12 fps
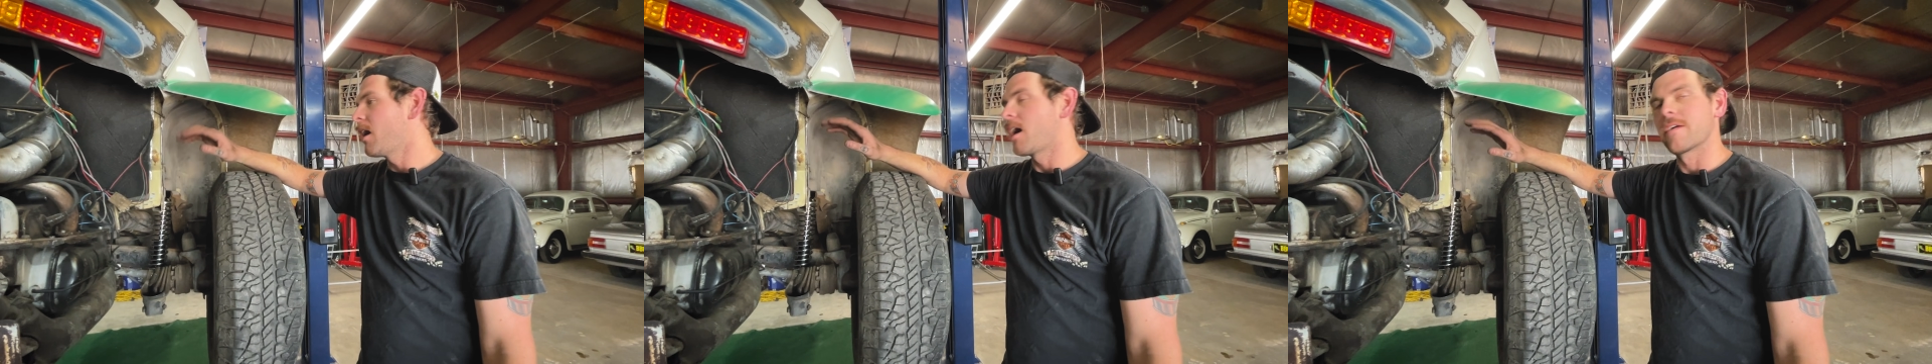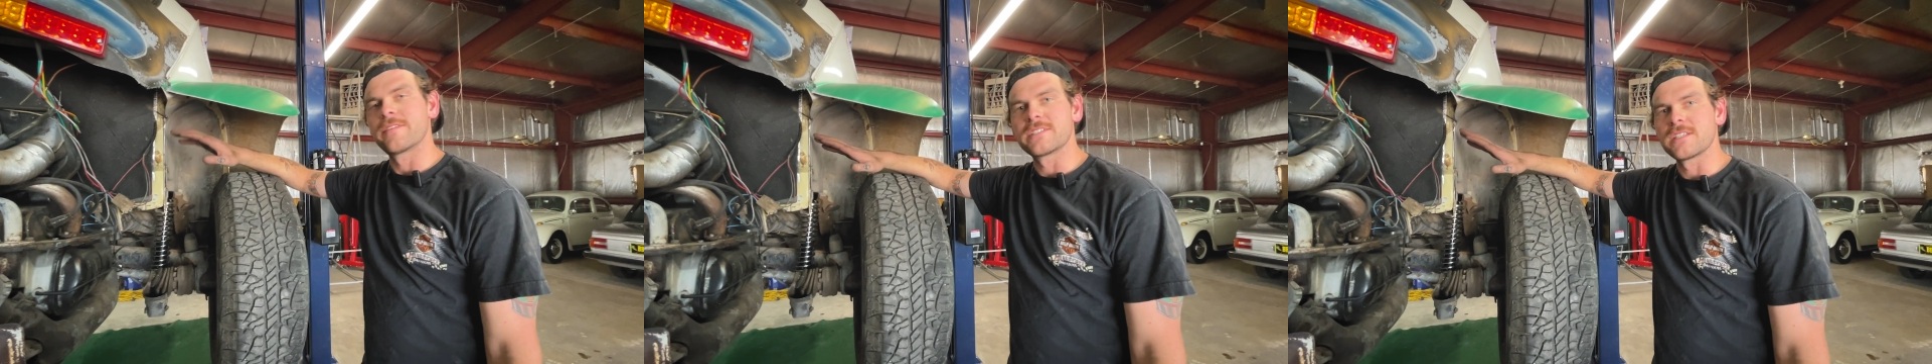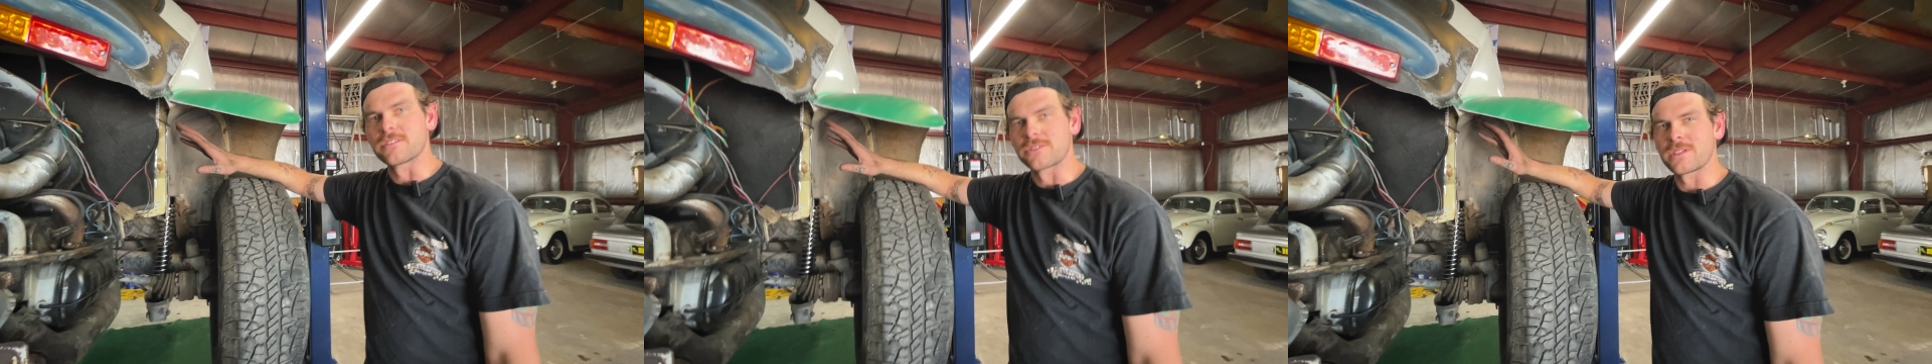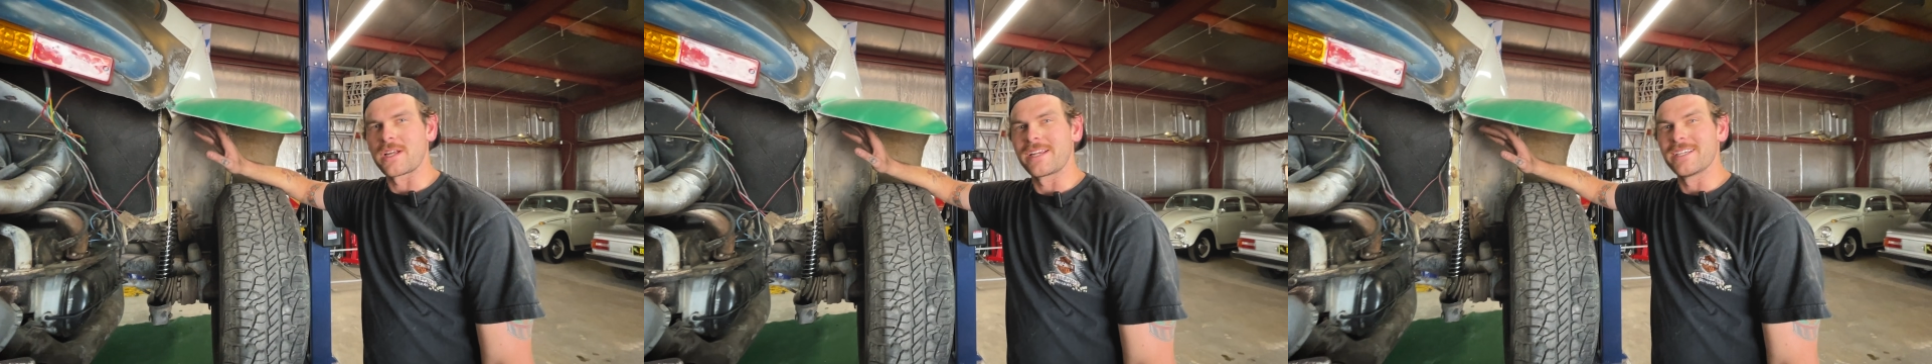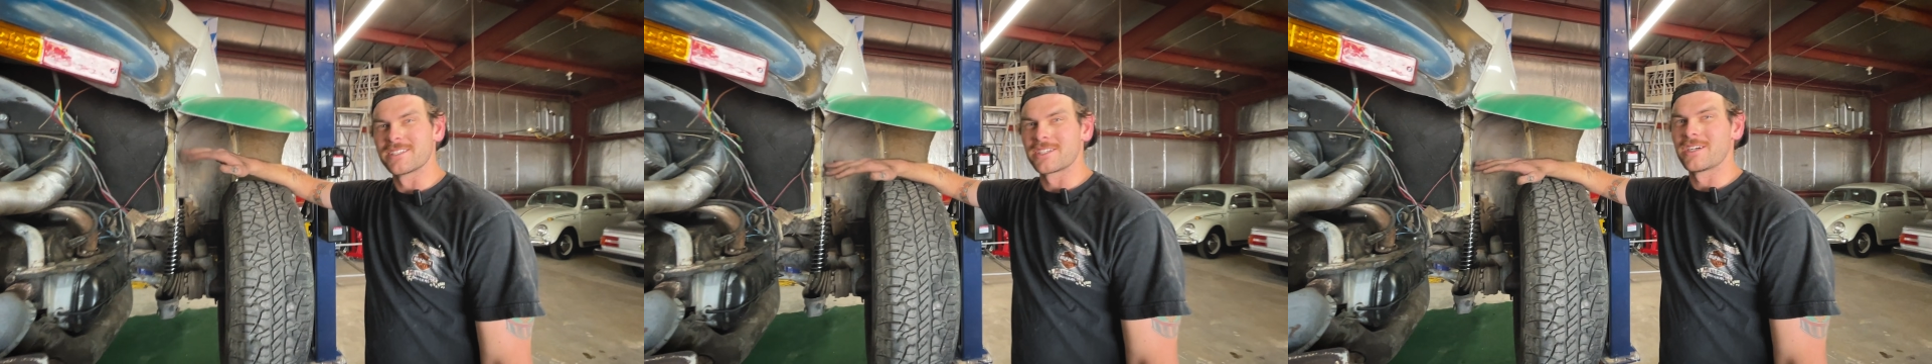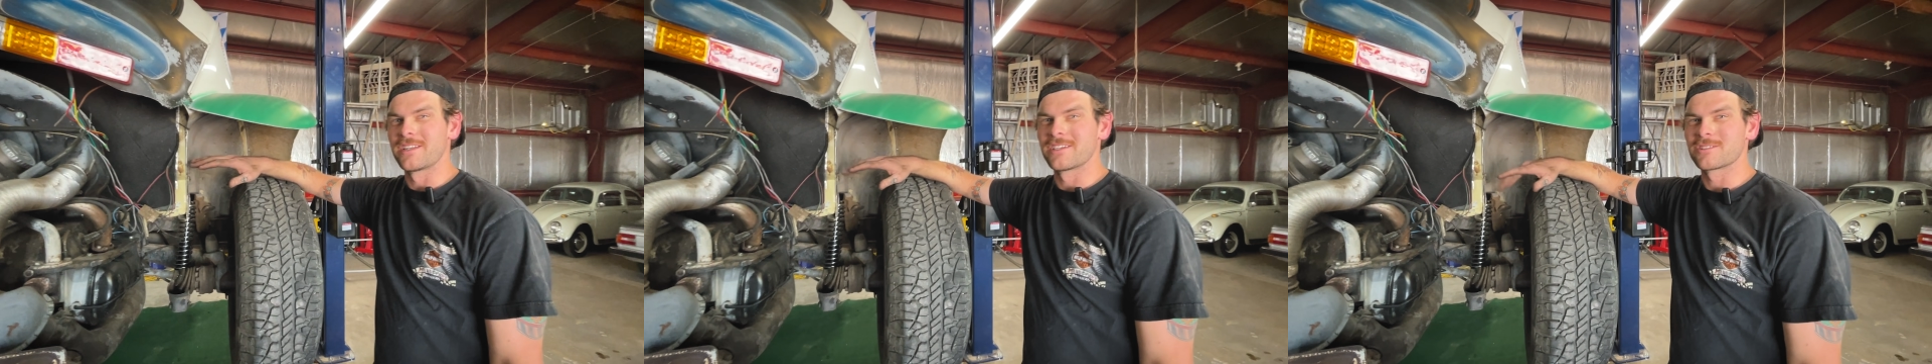obviously this was a lot
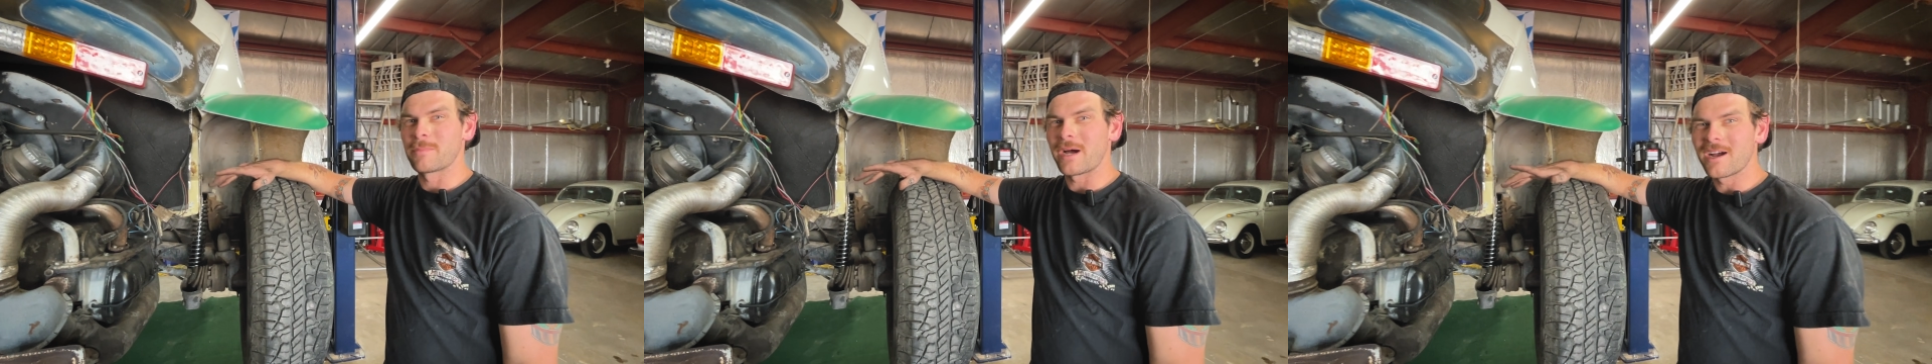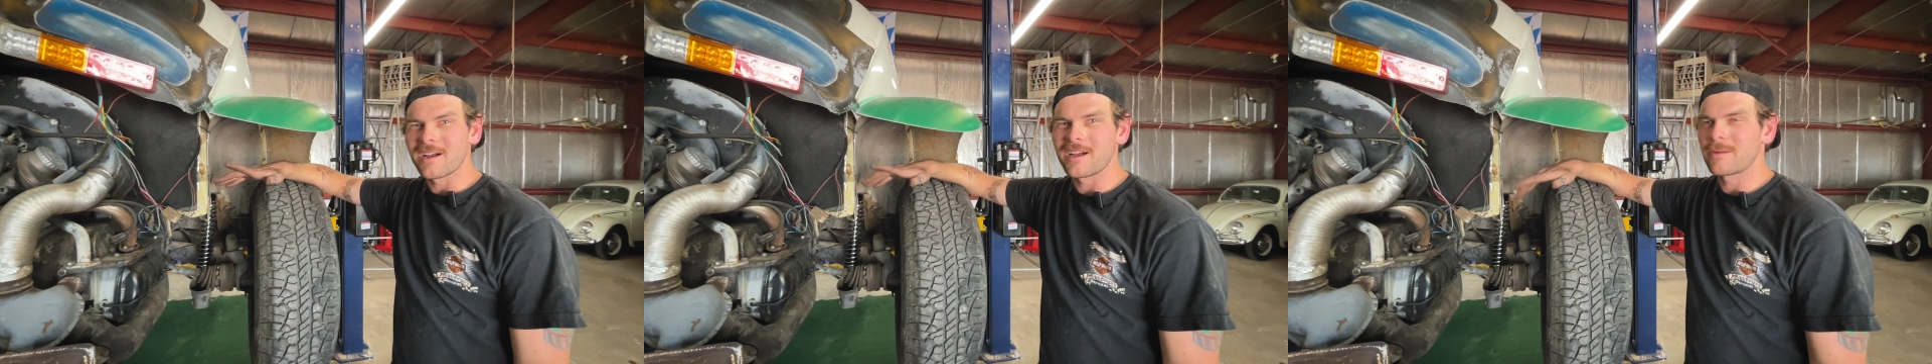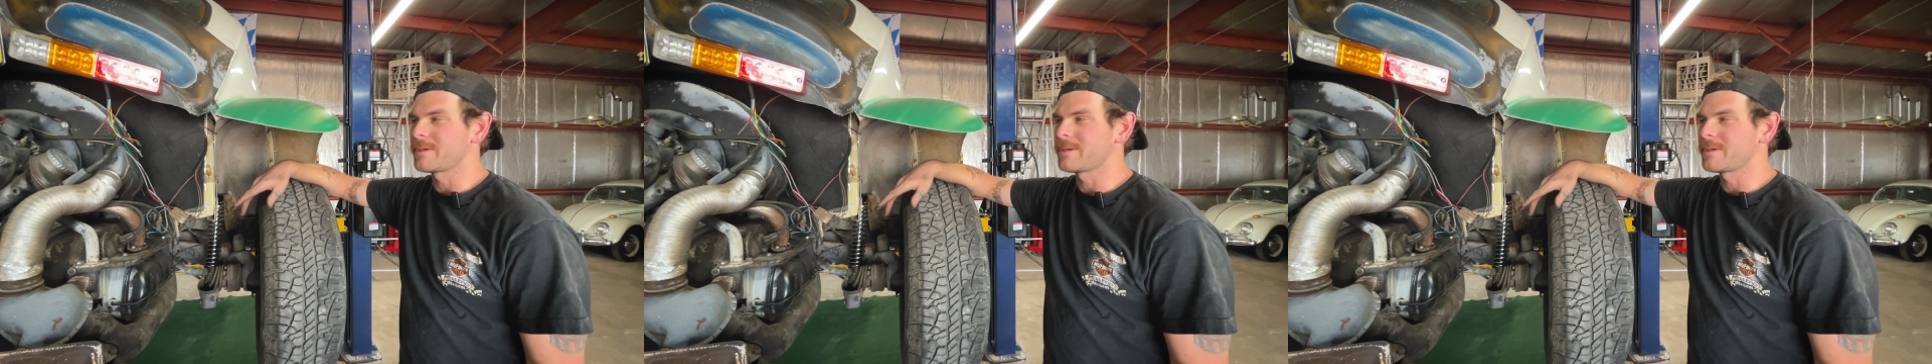easier on this Baja